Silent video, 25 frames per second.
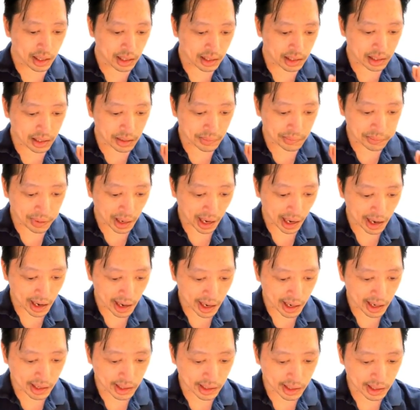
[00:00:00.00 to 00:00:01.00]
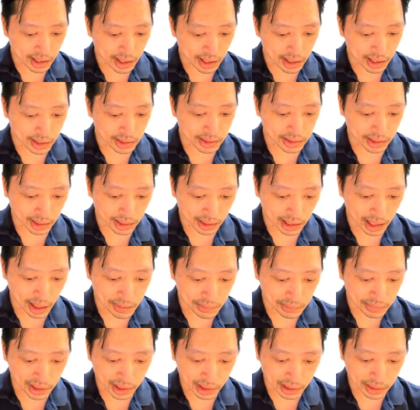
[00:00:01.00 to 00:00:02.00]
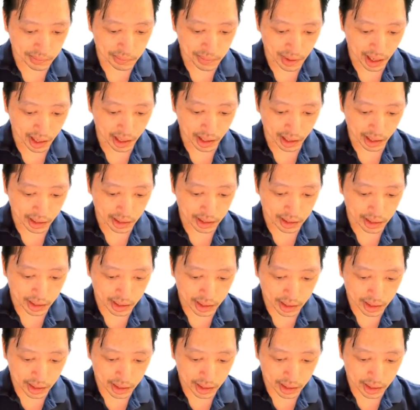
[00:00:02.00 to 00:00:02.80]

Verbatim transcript: The pain is accompanied by